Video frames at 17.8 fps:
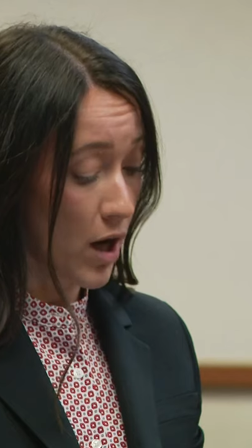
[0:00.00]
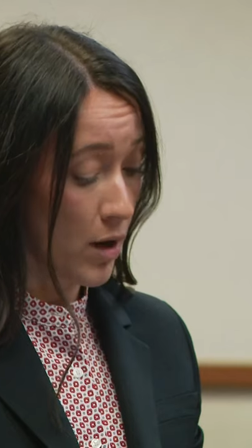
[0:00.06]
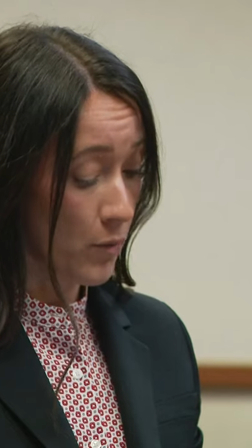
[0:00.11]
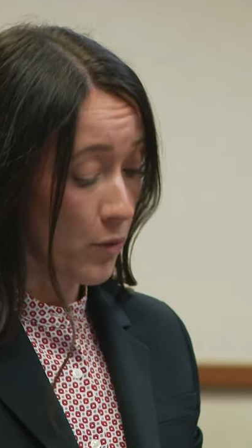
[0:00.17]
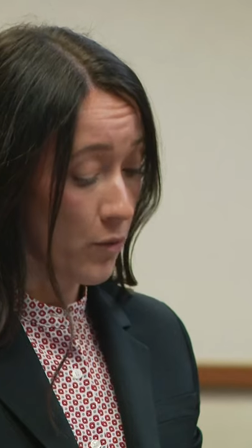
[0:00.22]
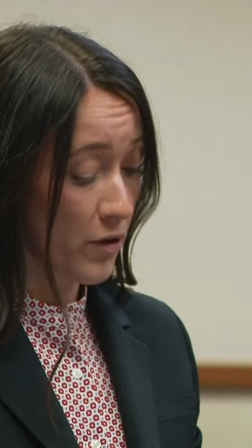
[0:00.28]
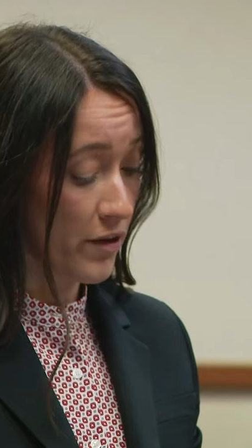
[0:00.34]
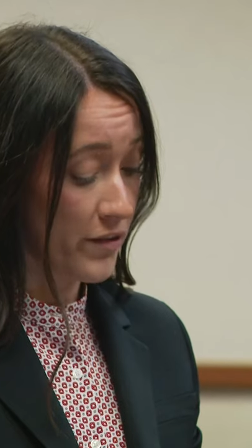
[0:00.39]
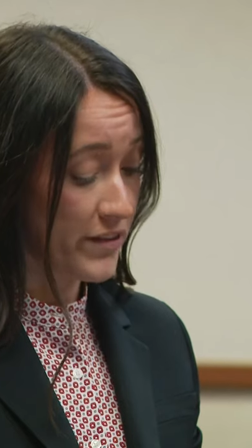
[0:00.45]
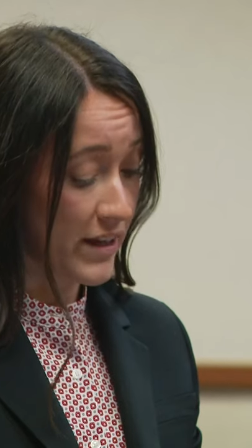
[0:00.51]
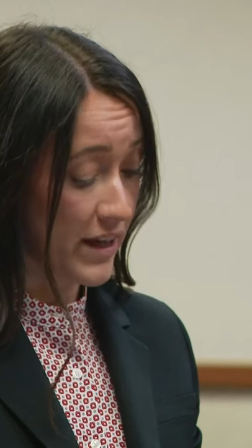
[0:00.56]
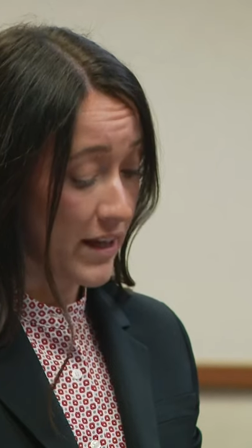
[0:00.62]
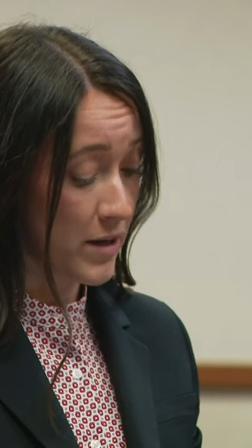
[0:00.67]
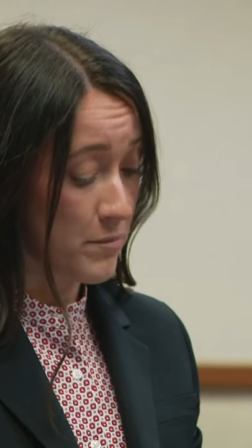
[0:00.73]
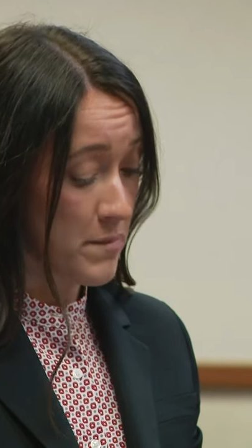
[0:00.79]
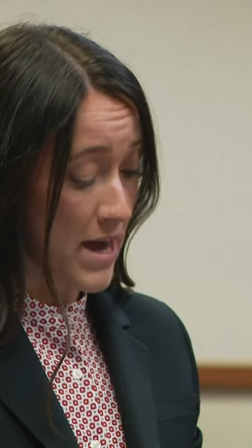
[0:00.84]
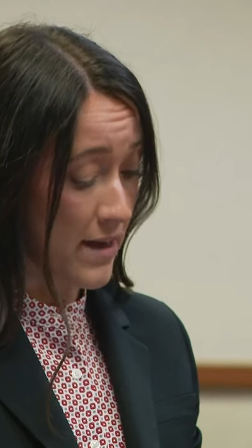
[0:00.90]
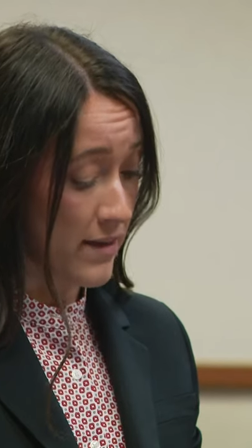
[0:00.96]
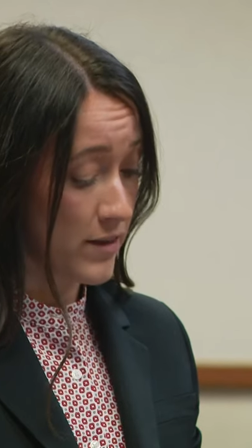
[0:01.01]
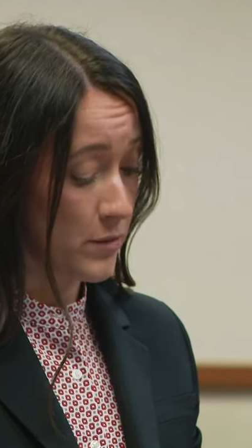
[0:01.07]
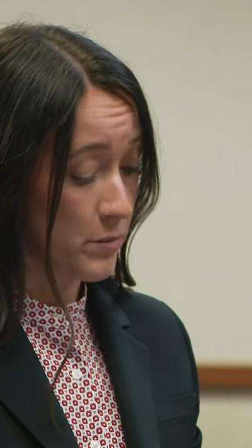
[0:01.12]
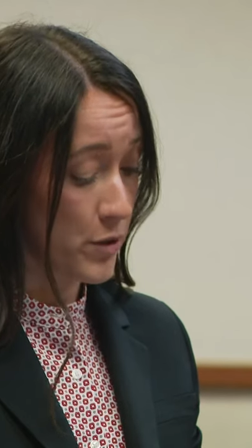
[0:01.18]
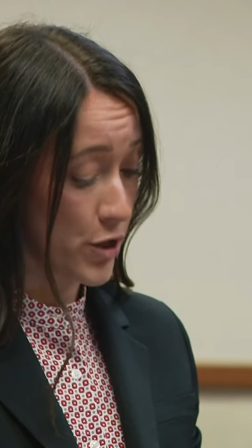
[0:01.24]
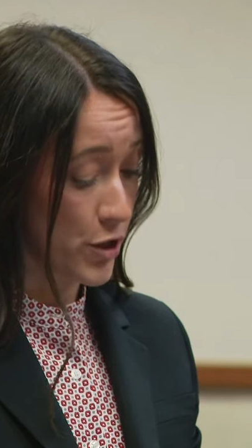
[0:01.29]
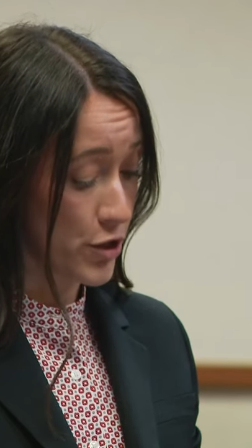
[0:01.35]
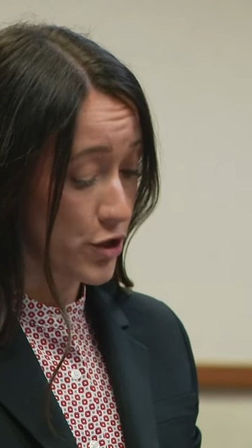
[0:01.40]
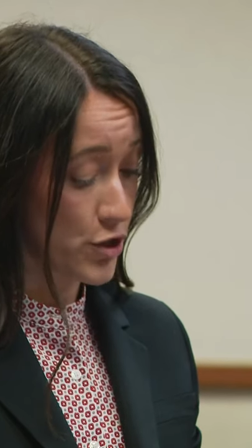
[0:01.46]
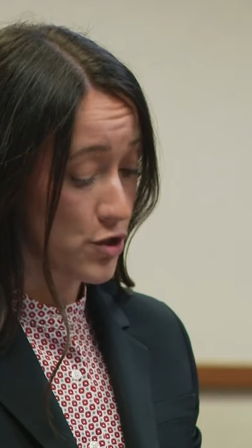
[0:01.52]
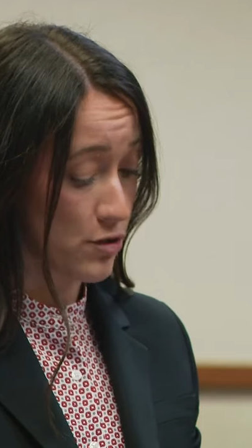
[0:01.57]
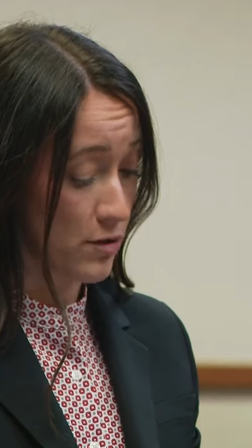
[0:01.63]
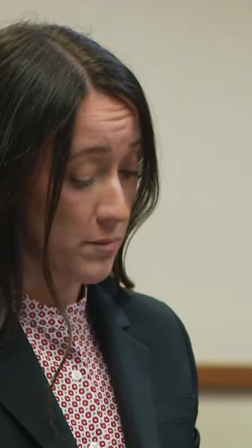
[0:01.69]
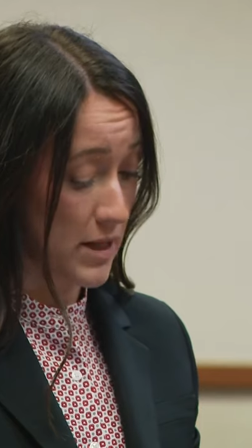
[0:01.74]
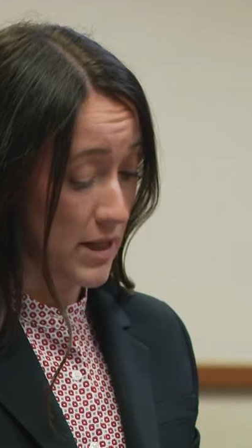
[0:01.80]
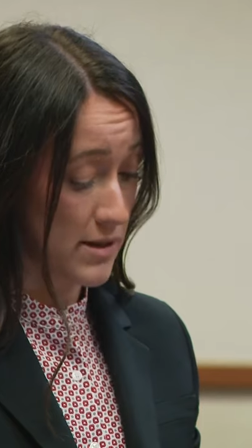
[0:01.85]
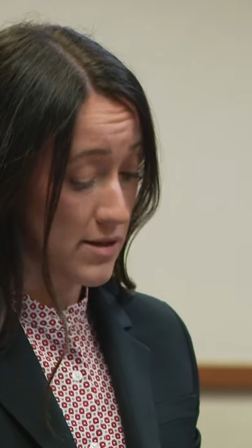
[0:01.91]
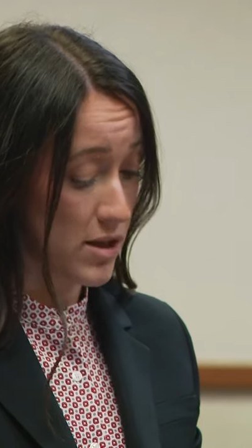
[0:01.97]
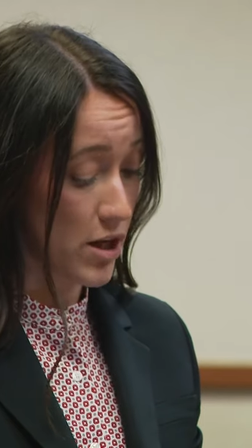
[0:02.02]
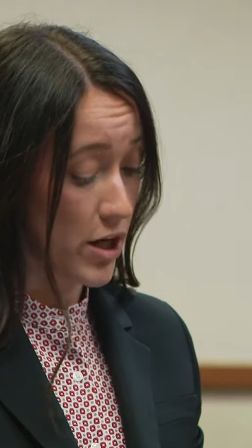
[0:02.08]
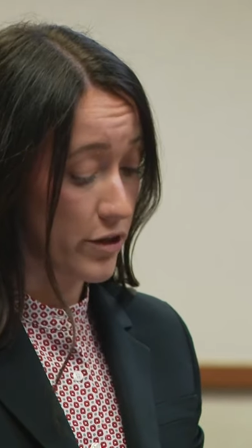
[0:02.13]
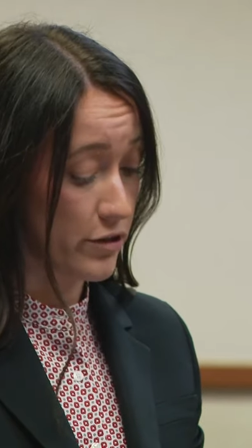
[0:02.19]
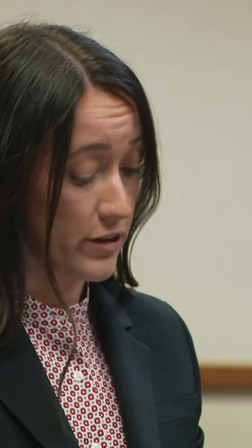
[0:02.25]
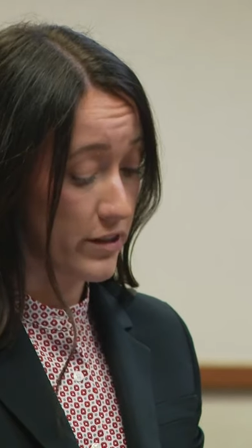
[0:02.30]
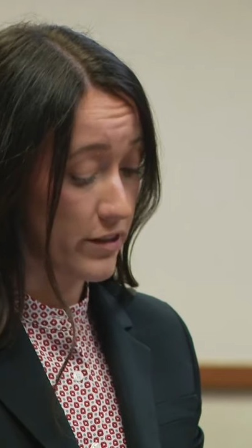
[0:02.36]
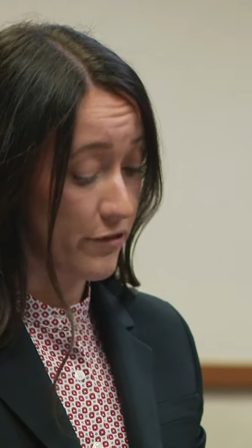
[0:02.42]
before grabbing a gun from another protester.